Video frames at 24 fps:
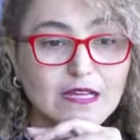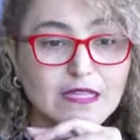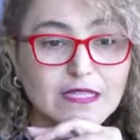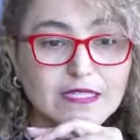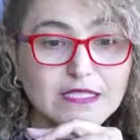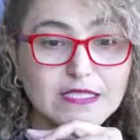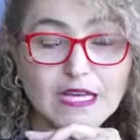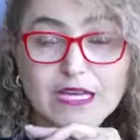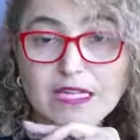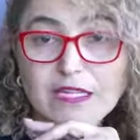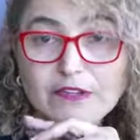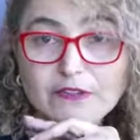
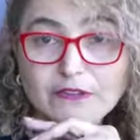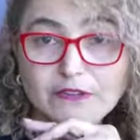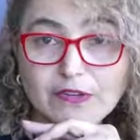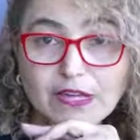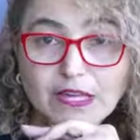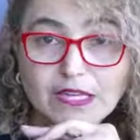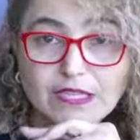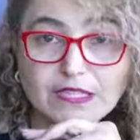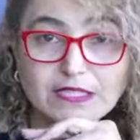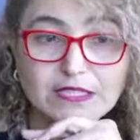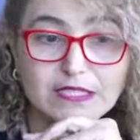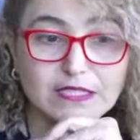Side
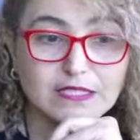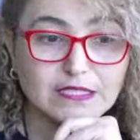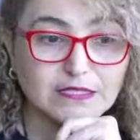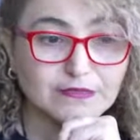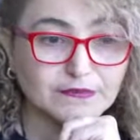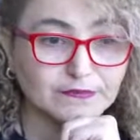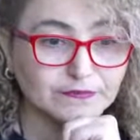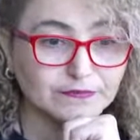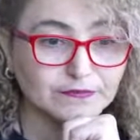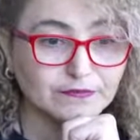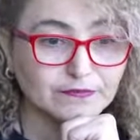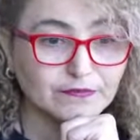effects,
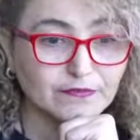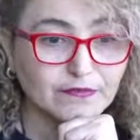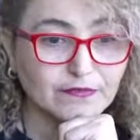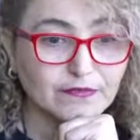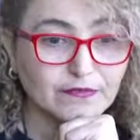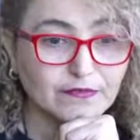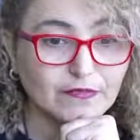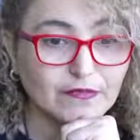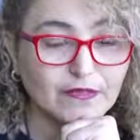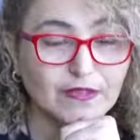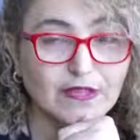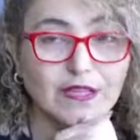
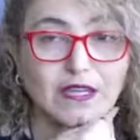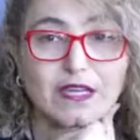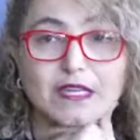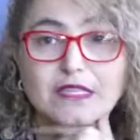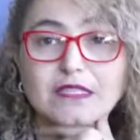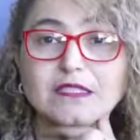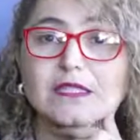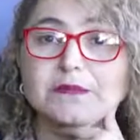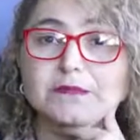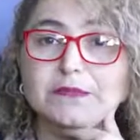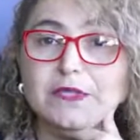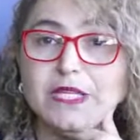
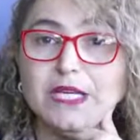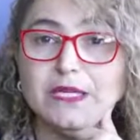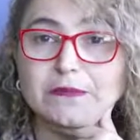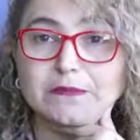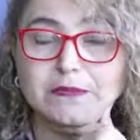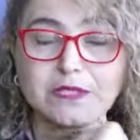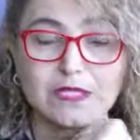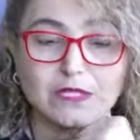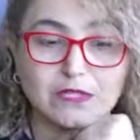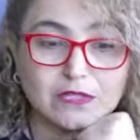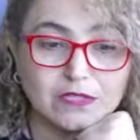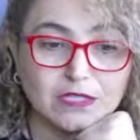and
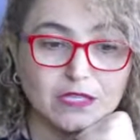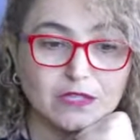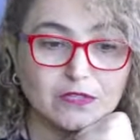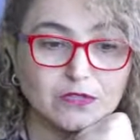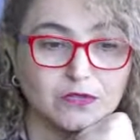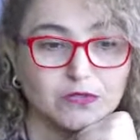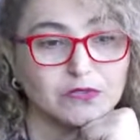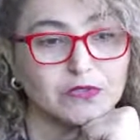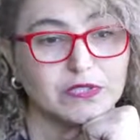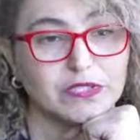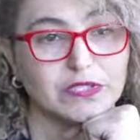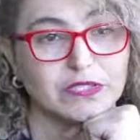sometimes they tell
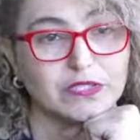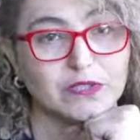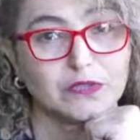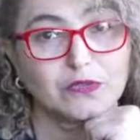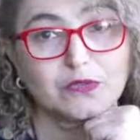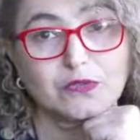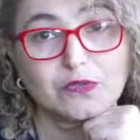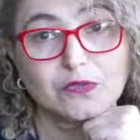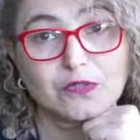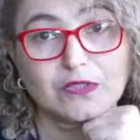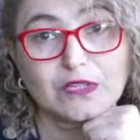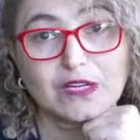you really
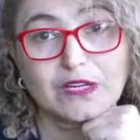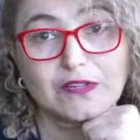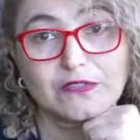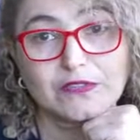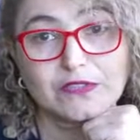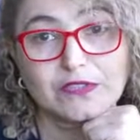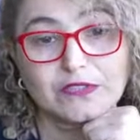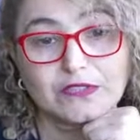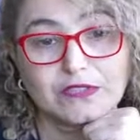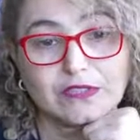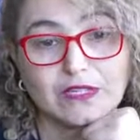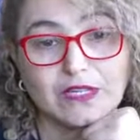need to look
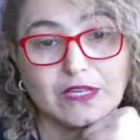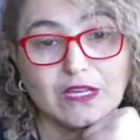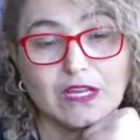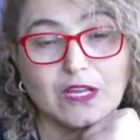after